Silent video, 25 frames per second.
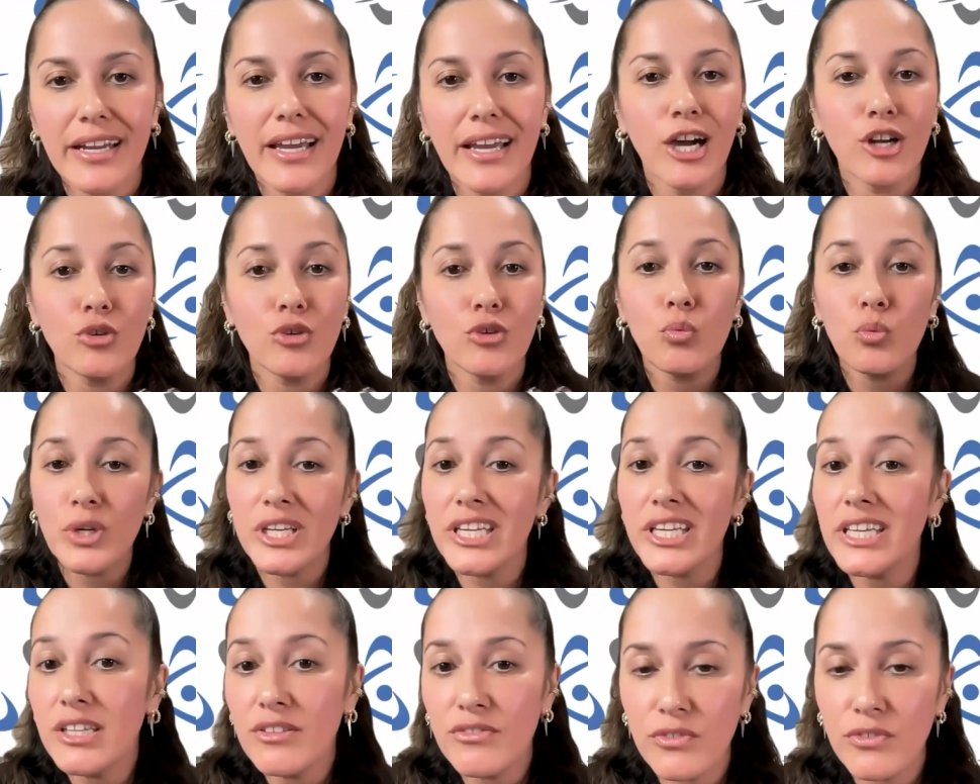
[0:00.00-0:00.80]
How do
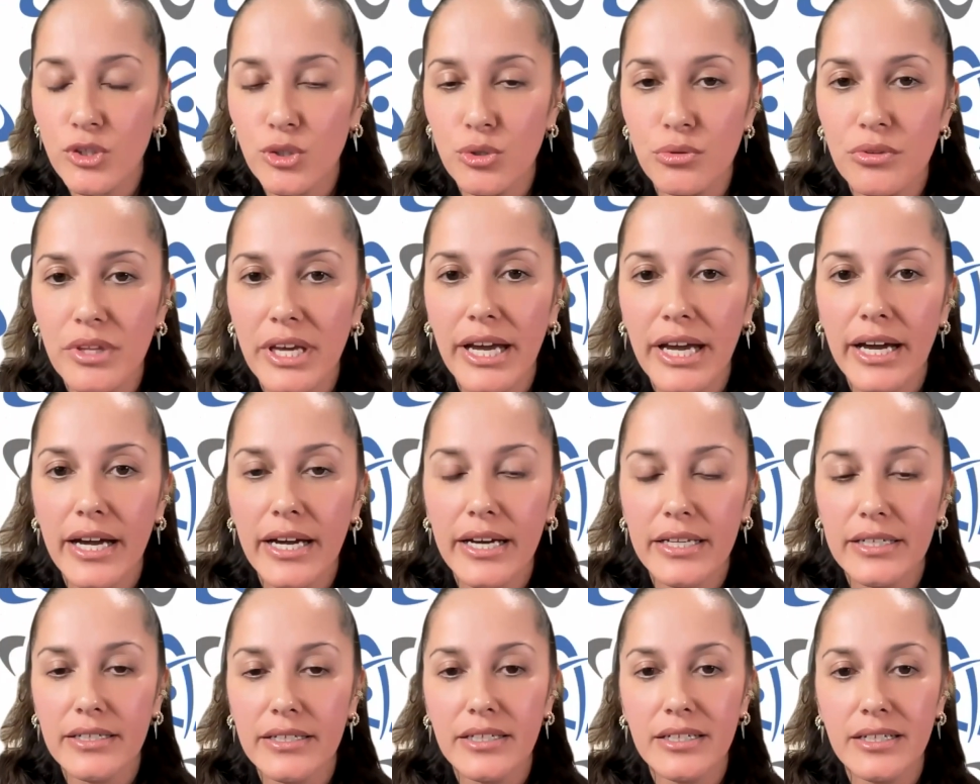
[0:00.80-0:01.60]
we view
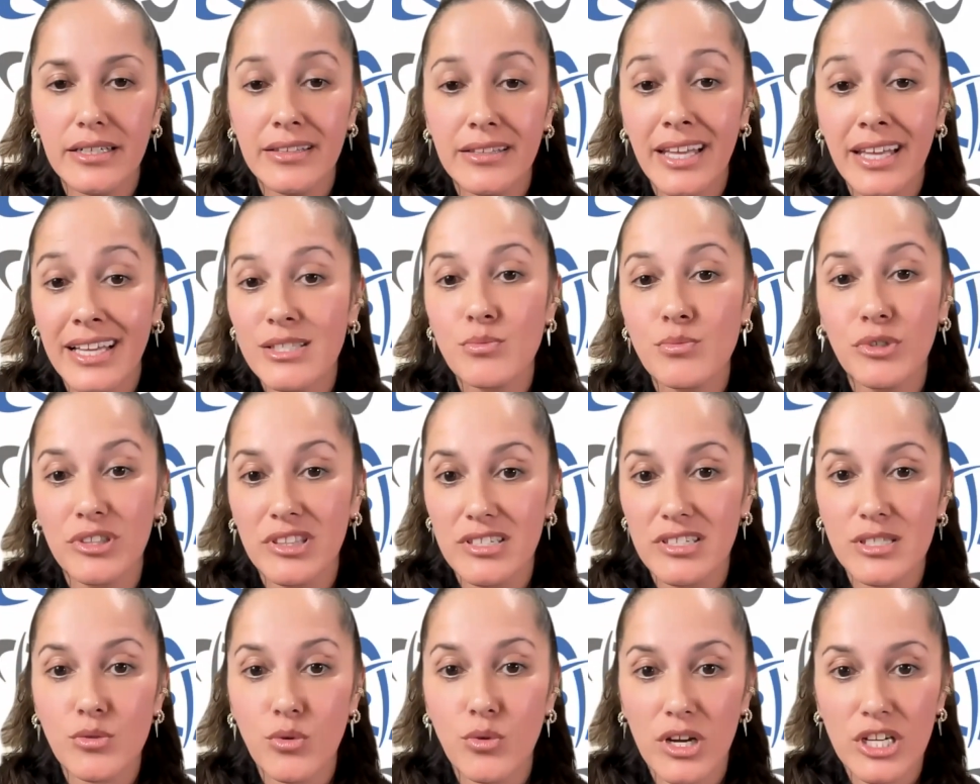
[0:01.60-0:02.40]
that? That's what
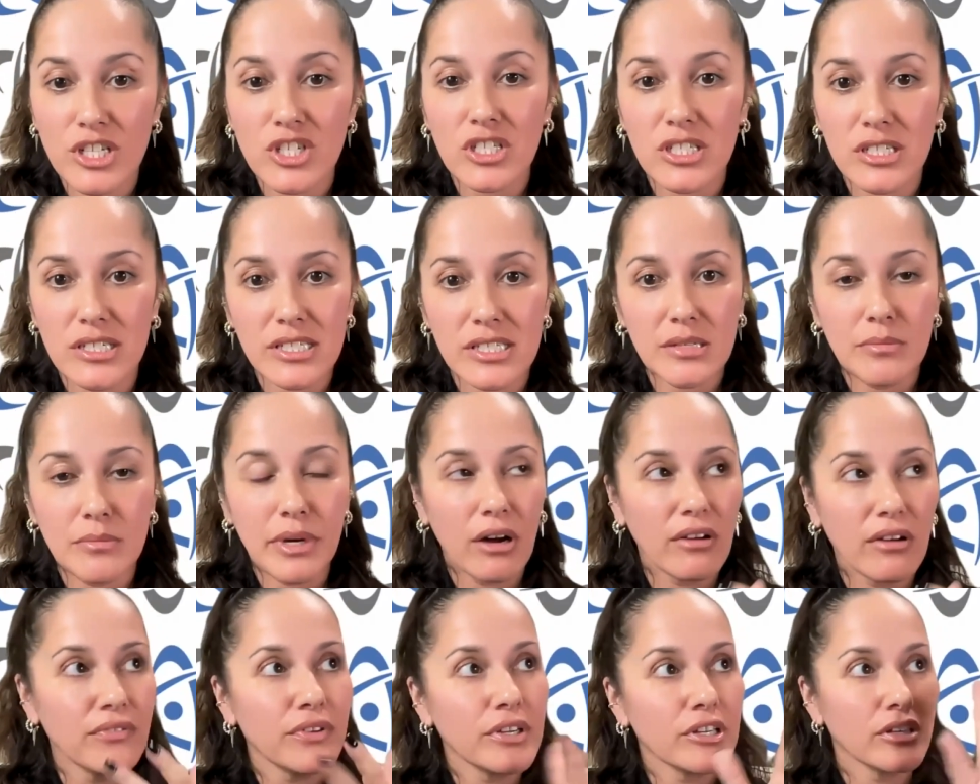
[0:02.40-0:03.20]
this question is
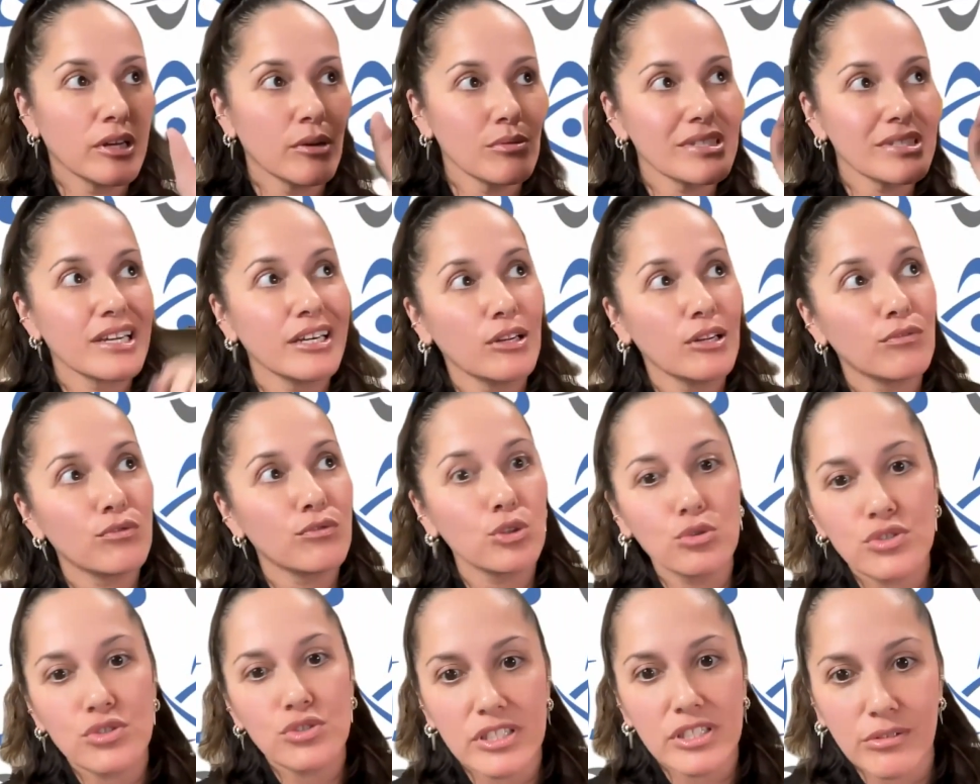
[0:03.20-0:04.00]
about. I figured that was kind of
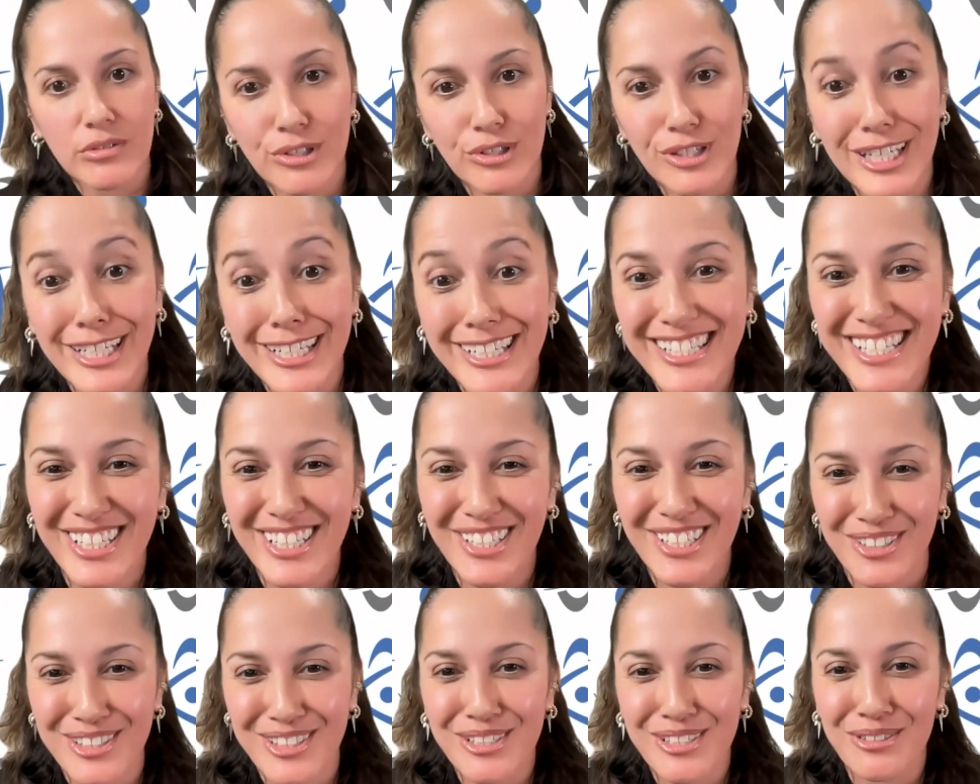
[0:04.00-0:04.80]
loosely related
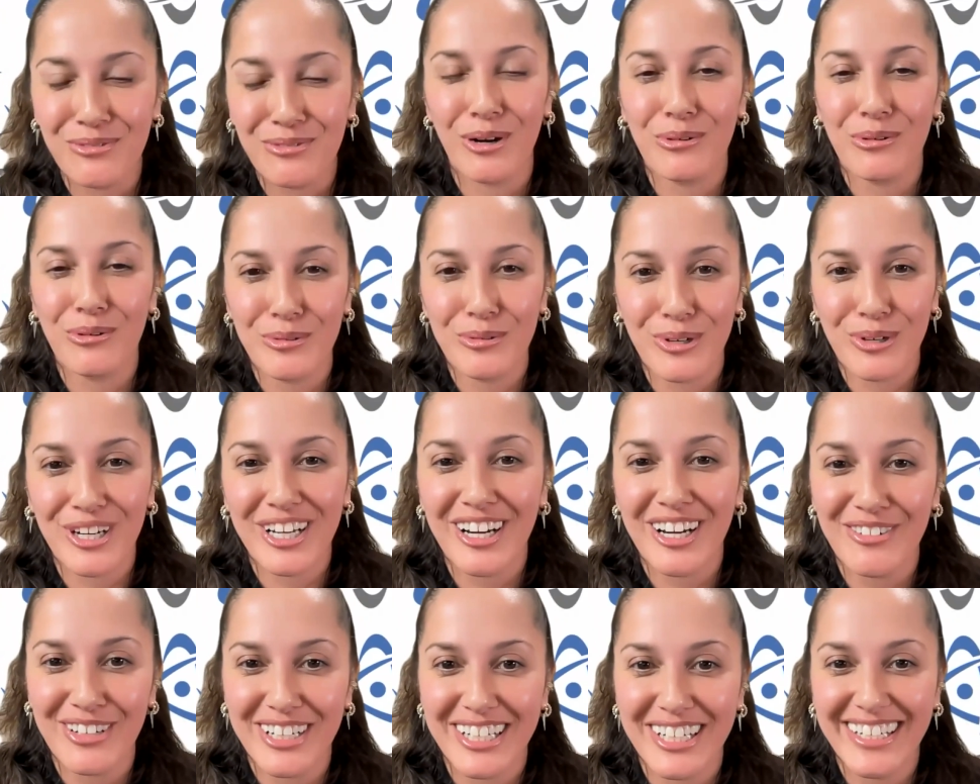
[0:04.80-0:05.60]
to where we were
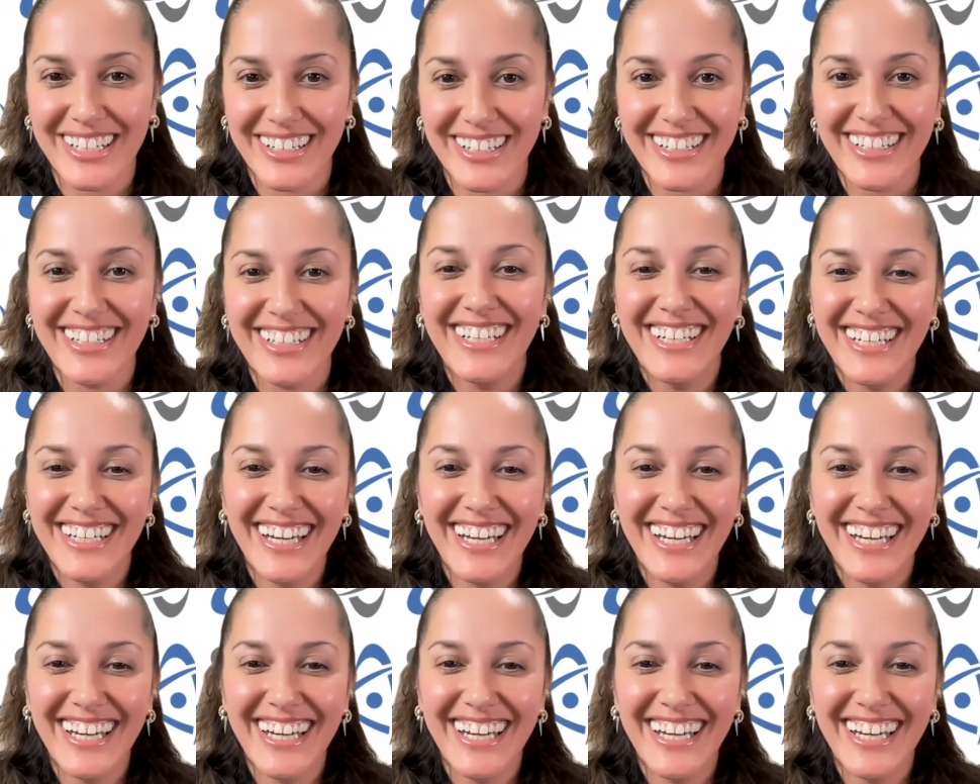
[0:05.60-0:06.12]
going here.